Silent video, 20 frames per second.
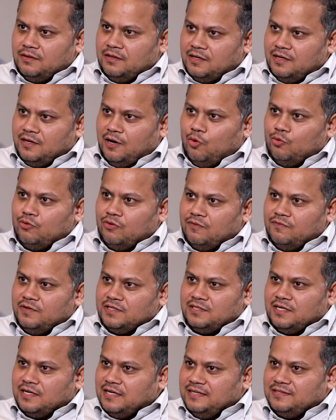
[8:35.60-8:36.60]
ground on which
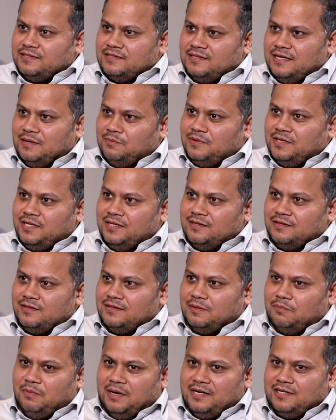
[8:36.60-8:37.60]
the race is happening.
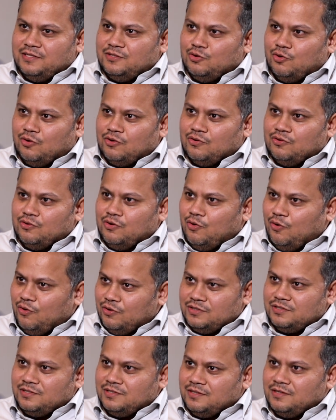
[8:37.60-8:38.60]
The bet is not on the
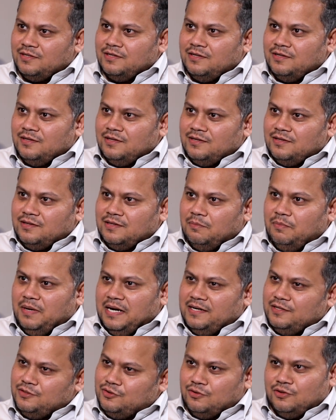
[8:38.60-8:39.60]
horse. The
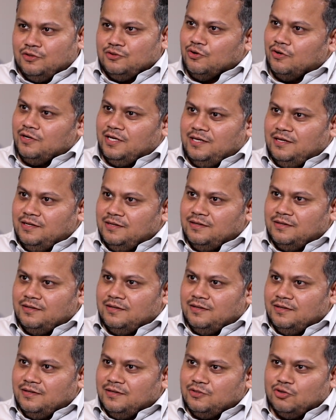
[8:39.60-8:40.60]
bet is on the jockey.
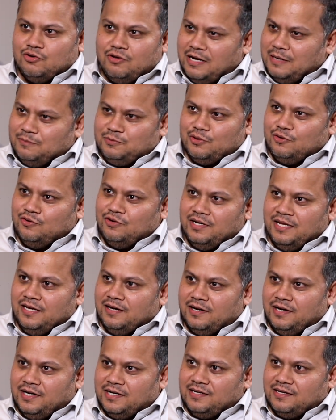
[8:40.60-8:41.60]
So, you're absolutely
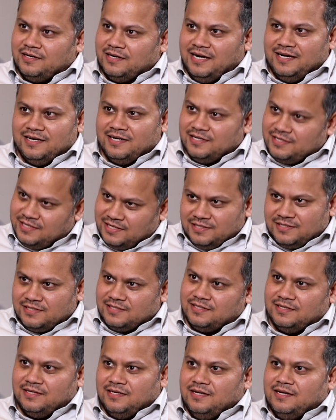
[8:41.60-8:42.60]
correct, right? It
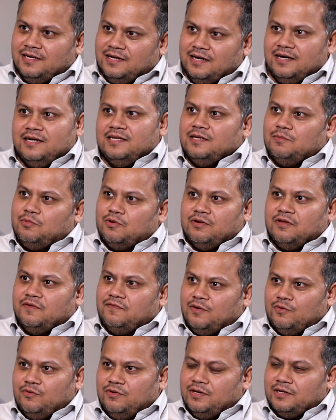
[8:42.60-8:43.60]
is about the
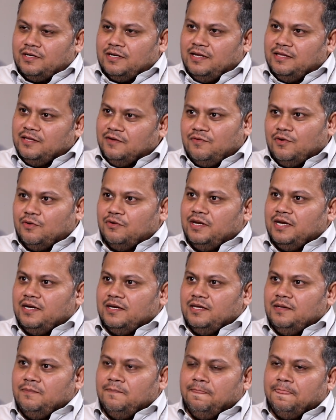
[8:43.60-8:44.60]
founder and the founding
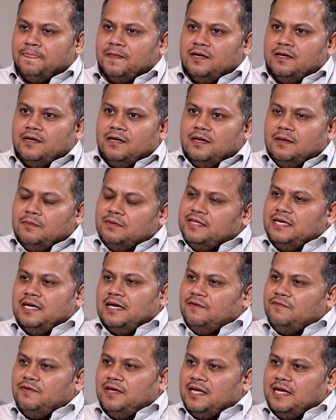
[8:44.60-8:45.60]
team.
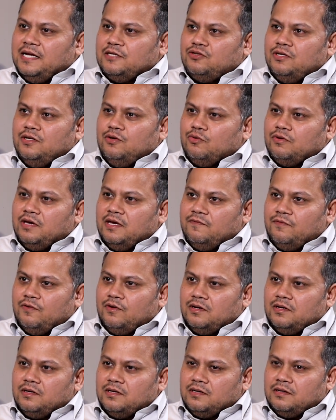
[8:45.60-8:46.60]
There we are actually looking
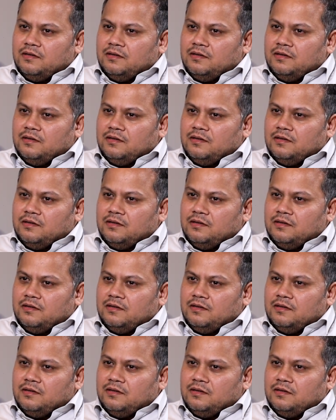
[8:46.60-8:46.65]
for